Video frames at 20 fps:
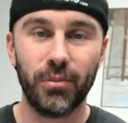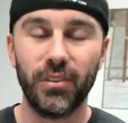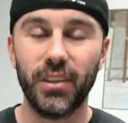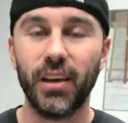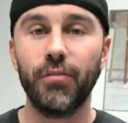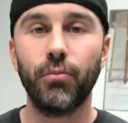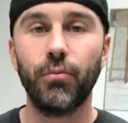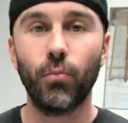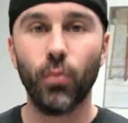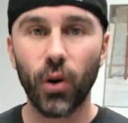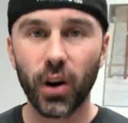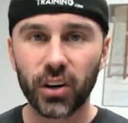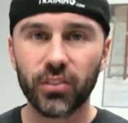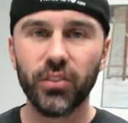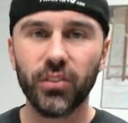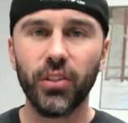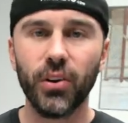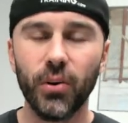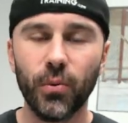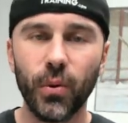They've
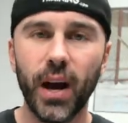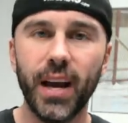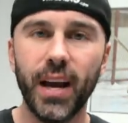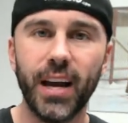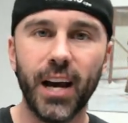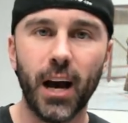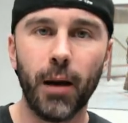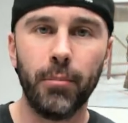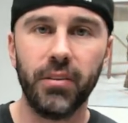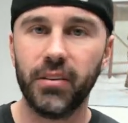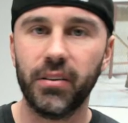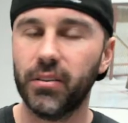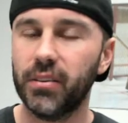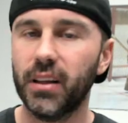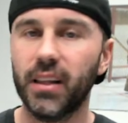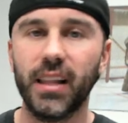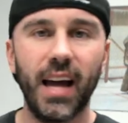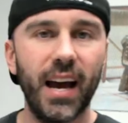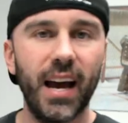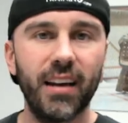worked their way up through the
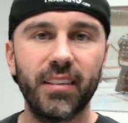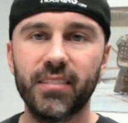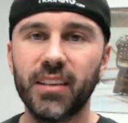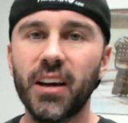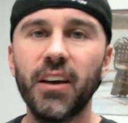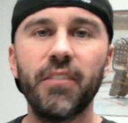last